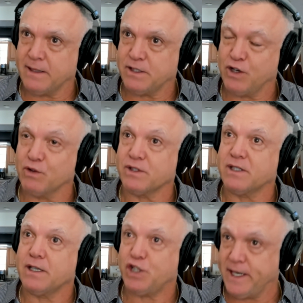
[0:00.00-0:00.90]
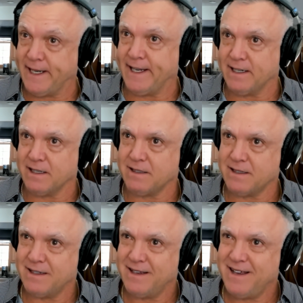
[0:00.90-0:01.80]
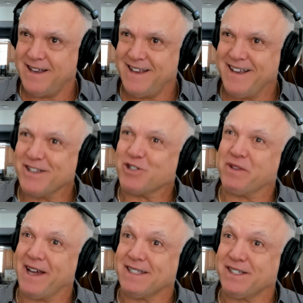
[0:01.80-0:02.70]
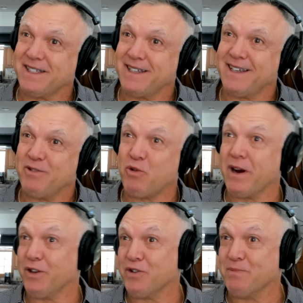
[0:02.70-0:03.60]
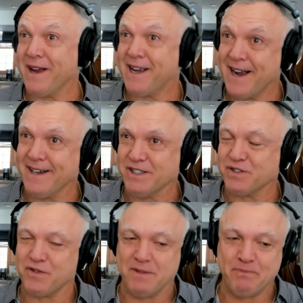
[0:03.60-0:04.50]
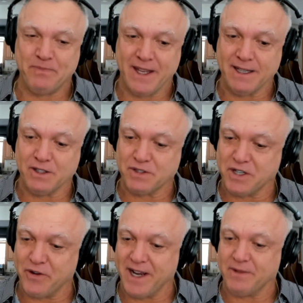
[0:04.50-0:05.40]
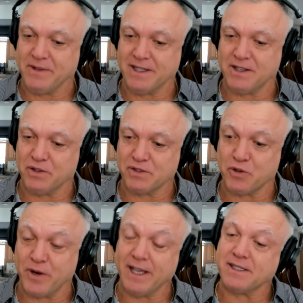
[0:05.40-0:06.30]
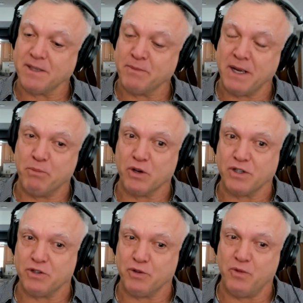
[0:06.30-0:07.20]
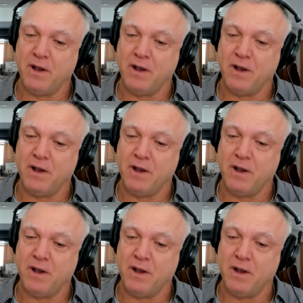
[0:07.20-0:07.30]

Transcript: And she goes, she needed it. So that's where I learned my kindness from. I get a little teary-eyed when I tell the story. It's in my book too.